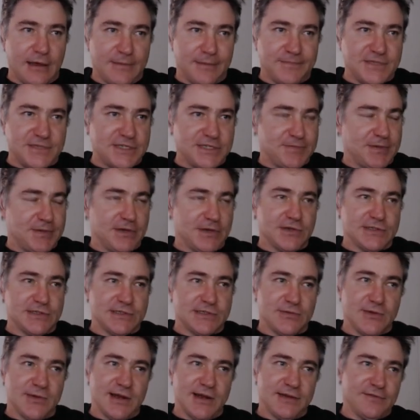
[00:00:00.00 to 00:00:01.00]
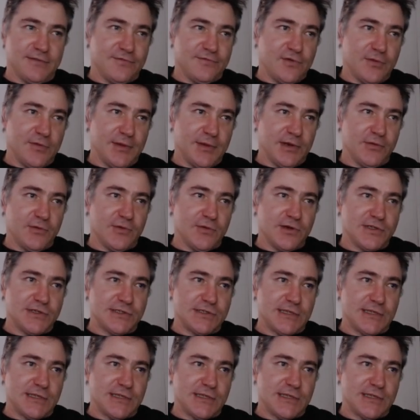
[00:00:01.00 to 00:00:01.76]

just because of the way the formula works.